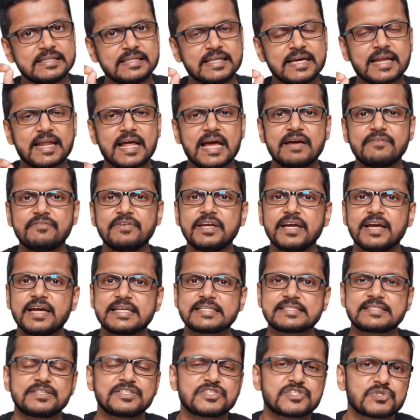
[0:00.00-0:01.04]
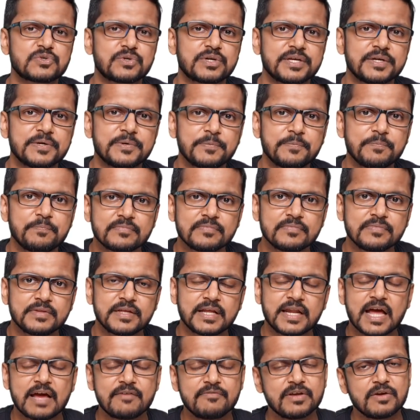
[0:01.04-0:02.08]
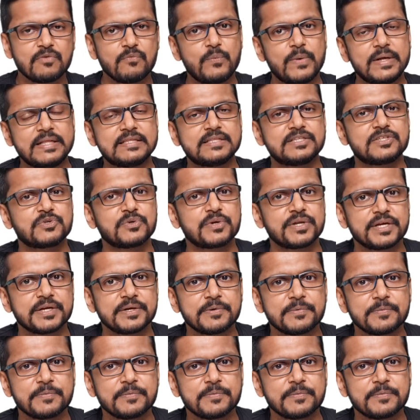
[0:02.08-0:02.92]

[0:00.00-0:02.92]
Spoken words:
they are having assets today. They're having wealth today.